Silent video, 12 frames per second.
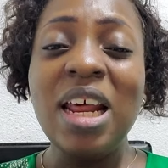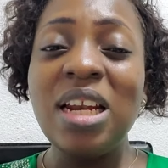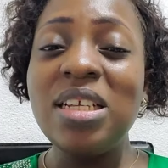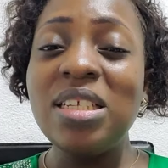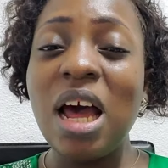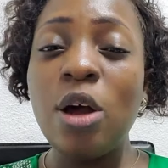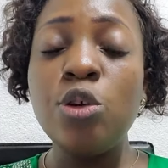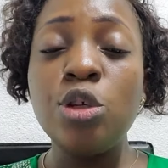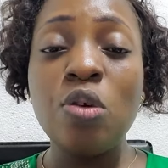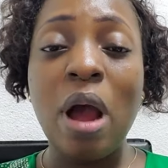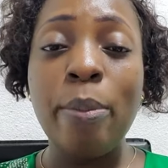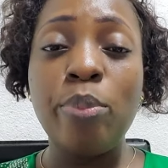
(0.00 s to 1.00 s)
That is how you
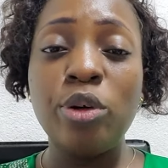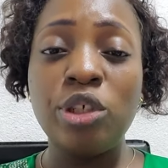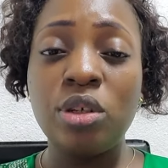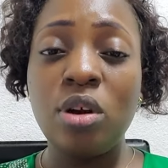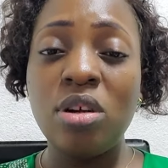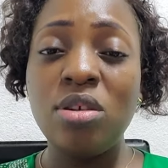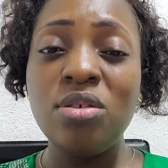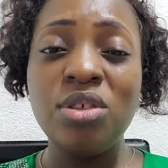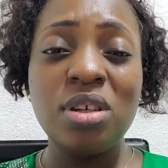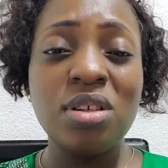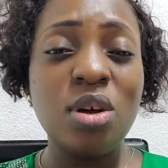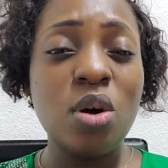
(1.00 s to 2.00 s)
should approach God. Don't
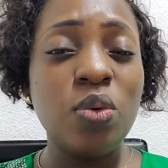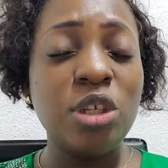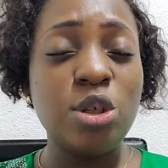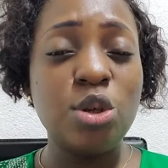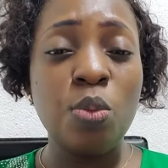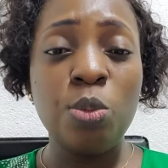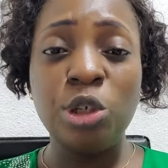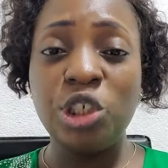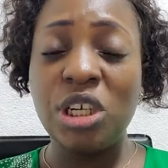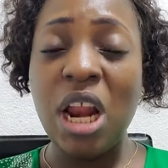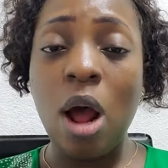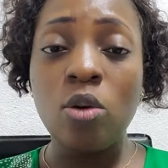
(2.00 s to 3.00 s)
just go with so
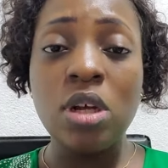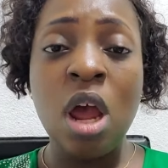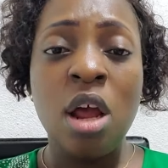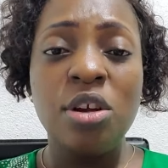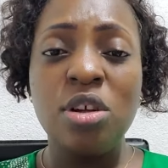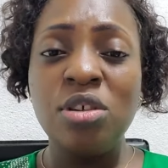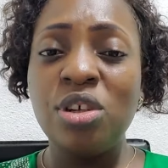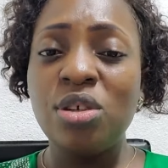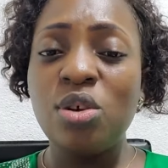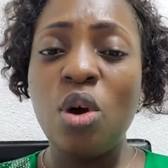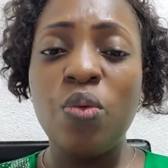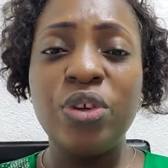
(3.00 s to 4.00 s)
much doubt. Don't
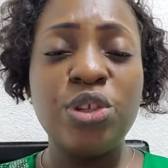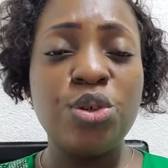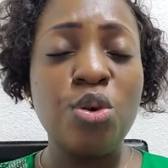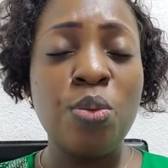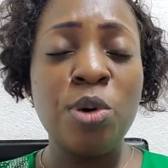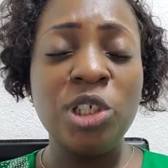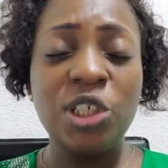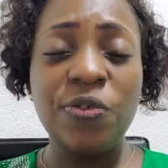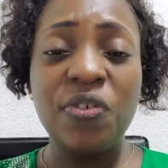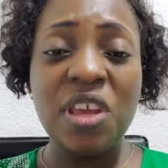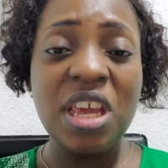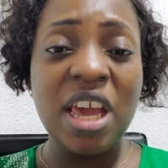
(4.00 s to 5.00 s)
just go with so much
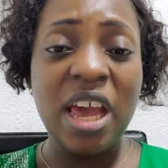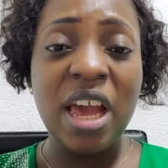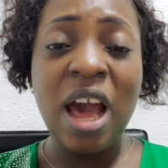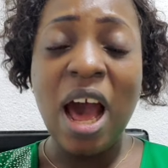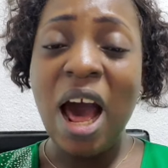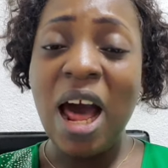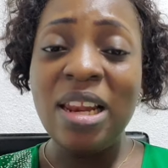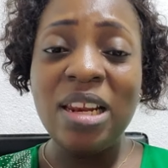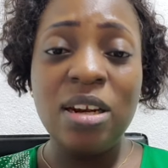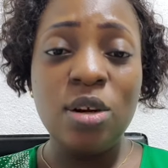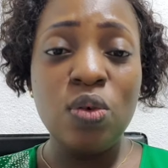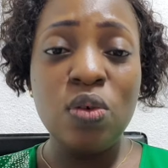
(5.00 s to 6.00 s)
fear.
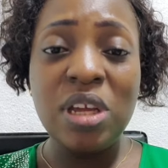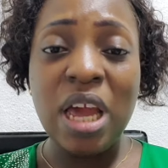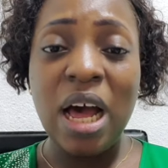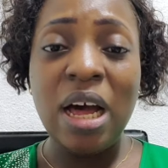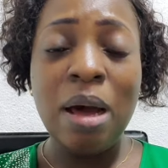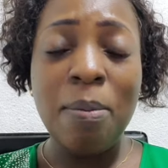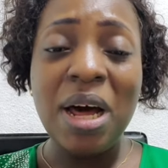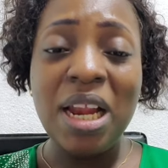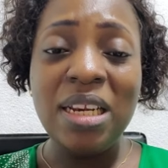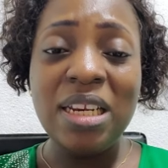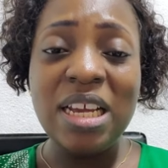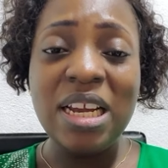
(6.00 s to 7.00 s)
Hallelujah.
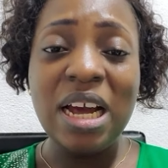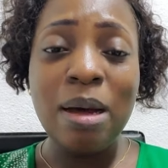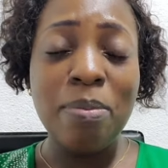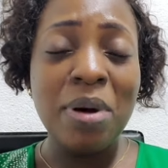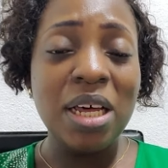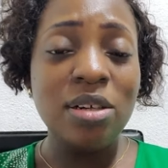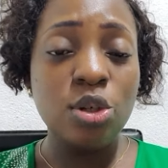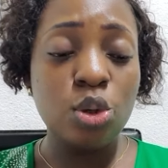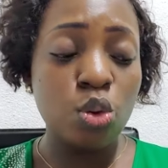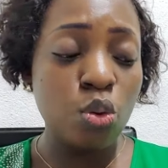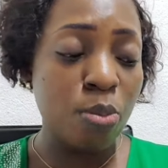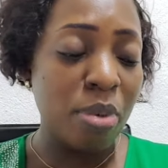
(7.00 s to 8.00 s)
Balika
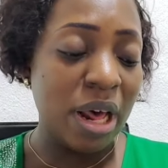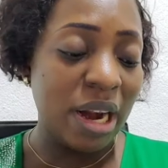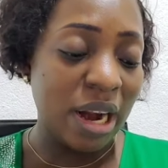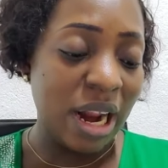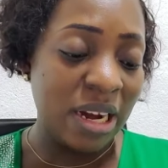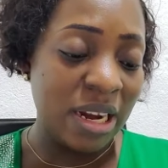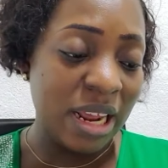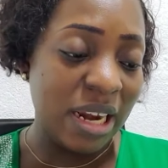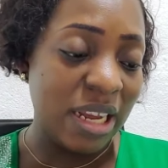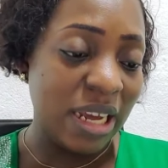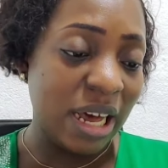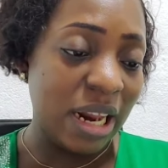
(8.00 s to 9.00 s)
basu barande
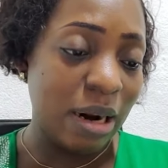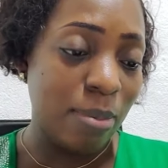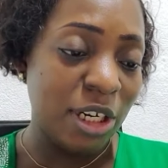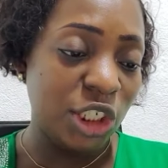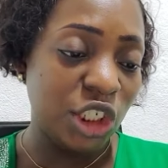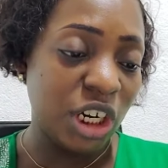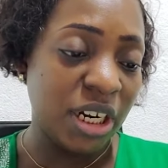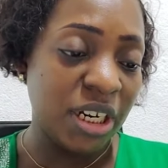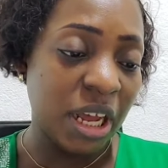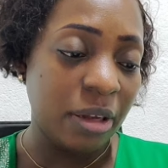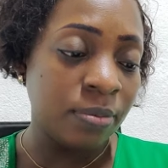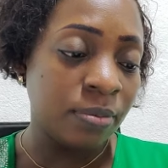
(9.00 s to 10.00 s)

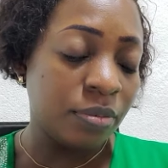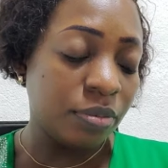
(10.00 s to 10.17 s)
likarabashanda.